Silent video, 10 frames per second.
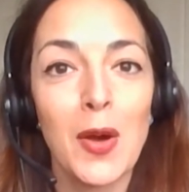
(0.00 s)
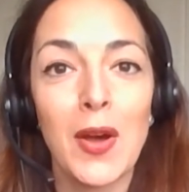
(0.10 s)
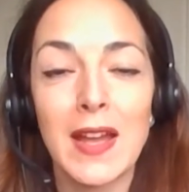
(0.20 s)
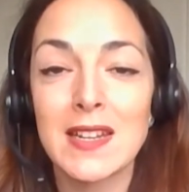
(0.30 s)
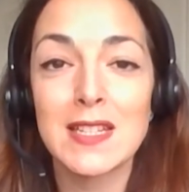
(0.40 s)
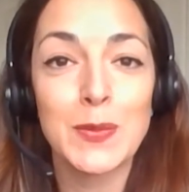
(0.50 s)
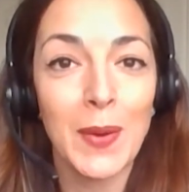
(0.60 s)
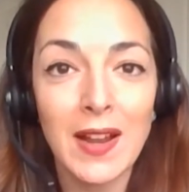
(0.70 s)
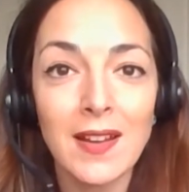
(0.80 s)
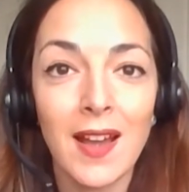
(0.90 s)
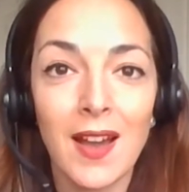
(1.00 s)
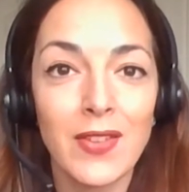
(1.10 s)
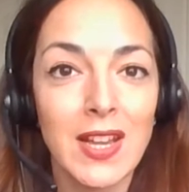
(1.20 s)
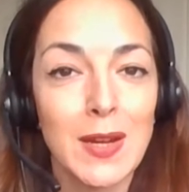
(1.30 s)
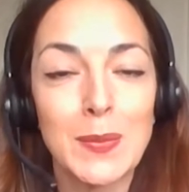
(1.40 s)
And despite
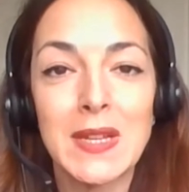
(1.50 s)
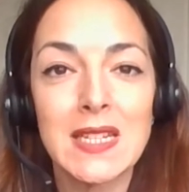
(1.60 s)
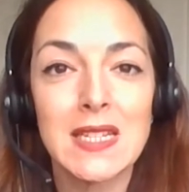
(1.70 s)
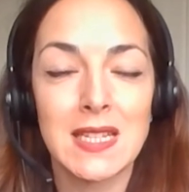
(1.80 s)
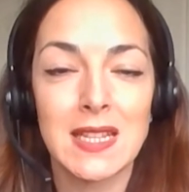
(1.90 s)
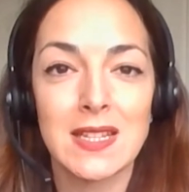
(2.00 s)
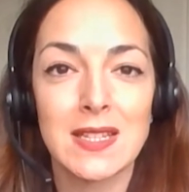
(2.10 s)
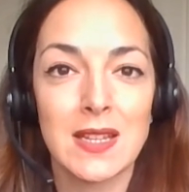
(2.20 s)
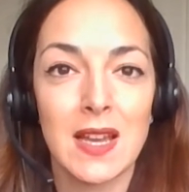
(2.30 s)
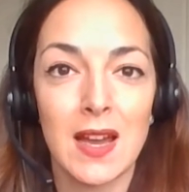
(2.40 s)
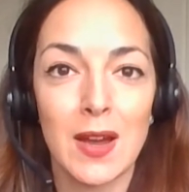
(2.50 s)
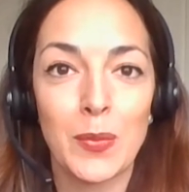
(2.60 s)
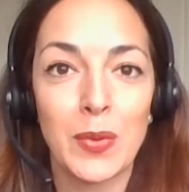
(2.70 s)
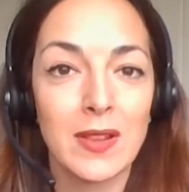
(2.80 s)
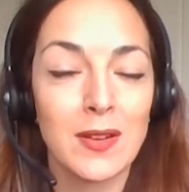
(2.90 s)
having committed to this
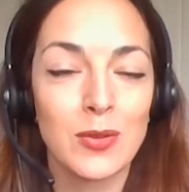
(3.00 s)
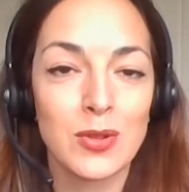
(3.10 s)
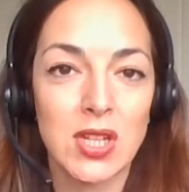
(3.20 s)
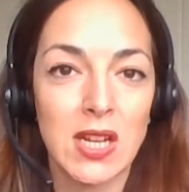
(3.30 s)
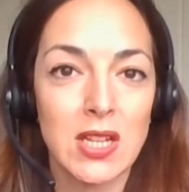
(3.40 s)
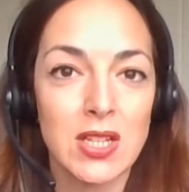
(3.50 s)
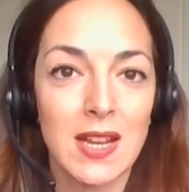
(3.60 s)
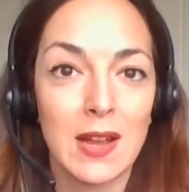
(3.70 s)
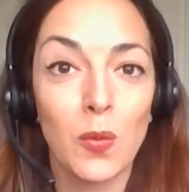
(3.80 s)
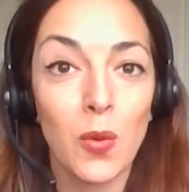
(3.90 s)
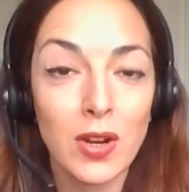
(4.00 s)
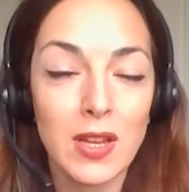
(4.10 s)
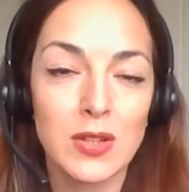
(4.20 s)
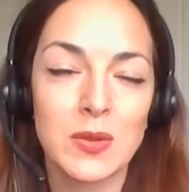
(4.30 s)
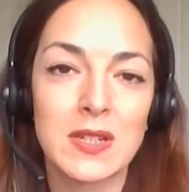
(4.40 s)
political change and
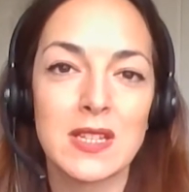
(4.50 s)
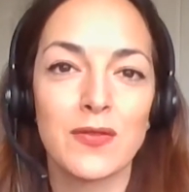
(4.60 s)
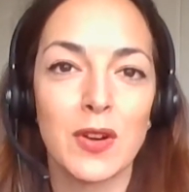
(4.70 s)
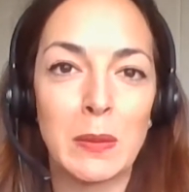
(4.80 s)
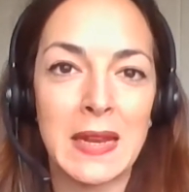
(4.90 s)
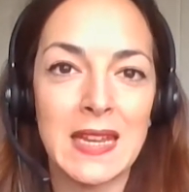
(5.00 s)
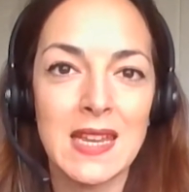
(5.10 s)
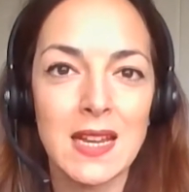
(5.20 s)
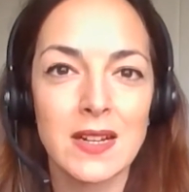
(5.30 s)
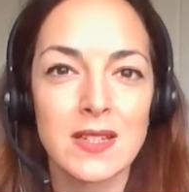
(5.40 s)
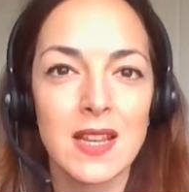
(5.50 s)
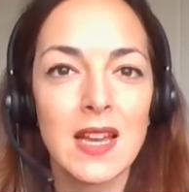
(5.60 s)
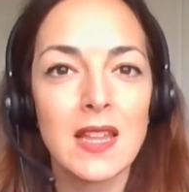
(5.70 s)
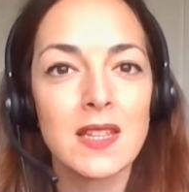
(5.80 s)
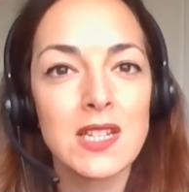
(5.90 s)
working towards it for many years,
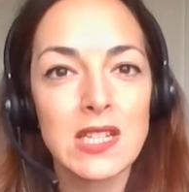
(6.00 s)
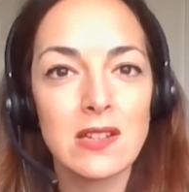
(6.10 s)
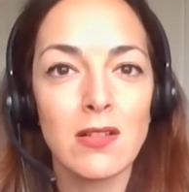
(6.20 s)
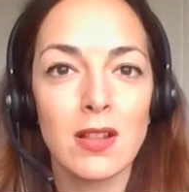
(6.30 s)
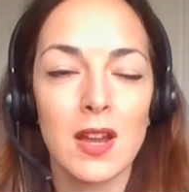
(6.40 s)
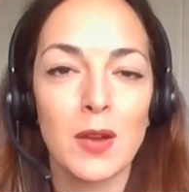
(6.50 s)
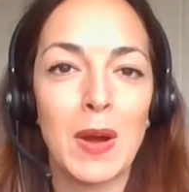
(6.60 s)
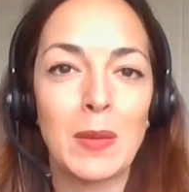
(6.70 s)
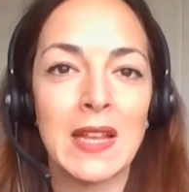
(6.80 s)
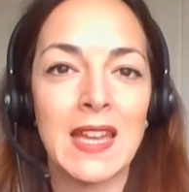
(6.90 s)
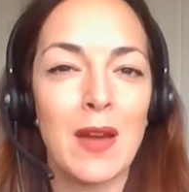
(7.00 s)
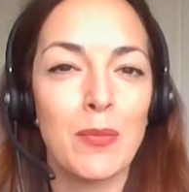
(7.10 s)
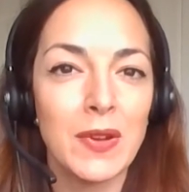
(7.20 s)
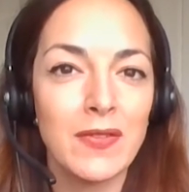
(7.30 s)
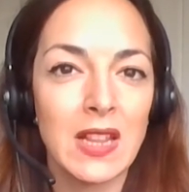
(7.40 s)
there's still a lot of public
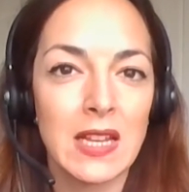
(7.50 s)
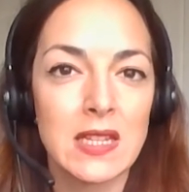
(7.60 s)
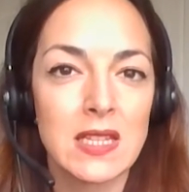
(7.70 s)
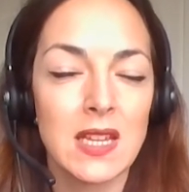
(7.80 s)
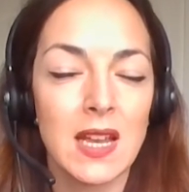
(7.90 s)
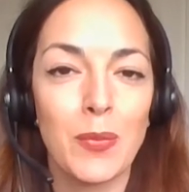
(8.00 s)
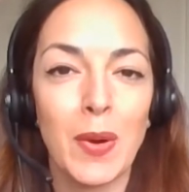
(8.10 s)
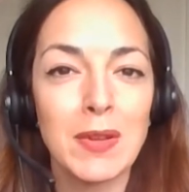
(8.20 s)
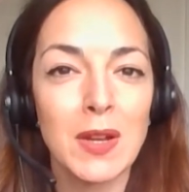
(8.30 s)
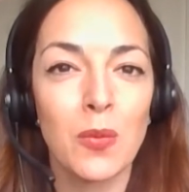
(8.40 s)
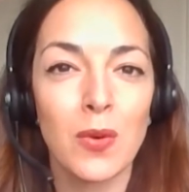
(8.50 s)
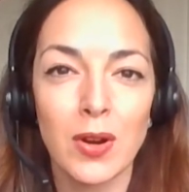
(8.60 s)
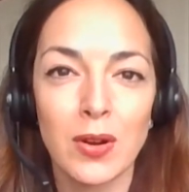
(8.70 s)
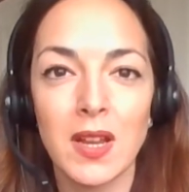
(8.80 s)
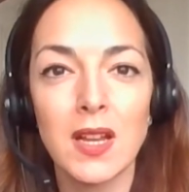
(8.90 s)
ambivalence and public
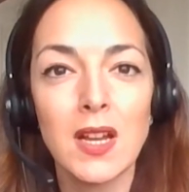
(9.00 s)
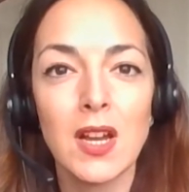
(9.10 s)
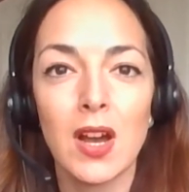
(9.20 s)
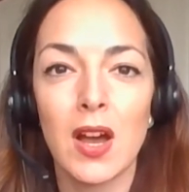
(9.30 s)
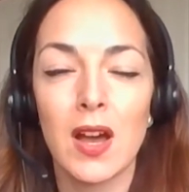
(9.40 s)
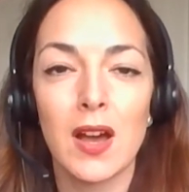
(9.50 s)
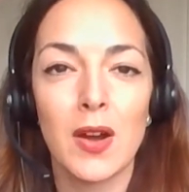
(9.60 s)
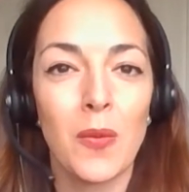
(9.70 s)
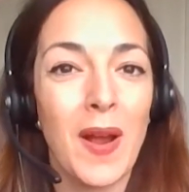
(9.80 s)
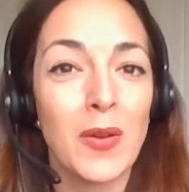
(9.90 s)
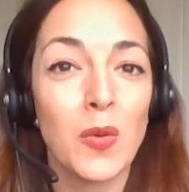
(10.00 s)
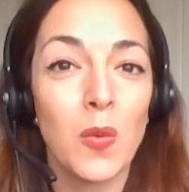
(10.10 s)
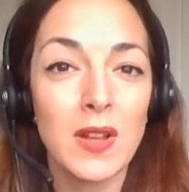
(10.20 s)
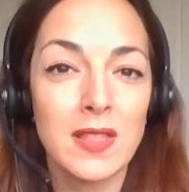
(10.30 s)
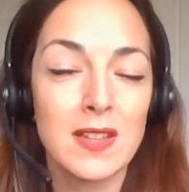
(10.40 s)
worry around
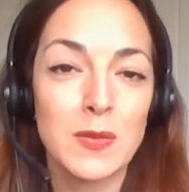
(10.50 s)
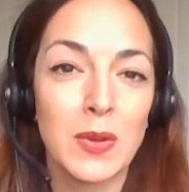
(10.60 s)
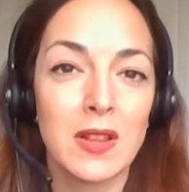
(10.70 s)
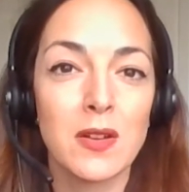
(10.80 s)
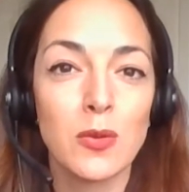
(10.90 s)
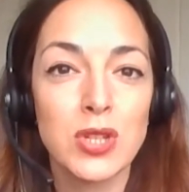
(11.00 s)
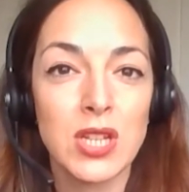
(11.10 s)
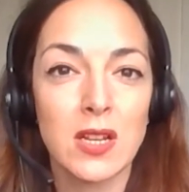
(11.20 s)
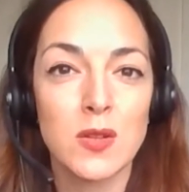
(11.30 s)
what this political change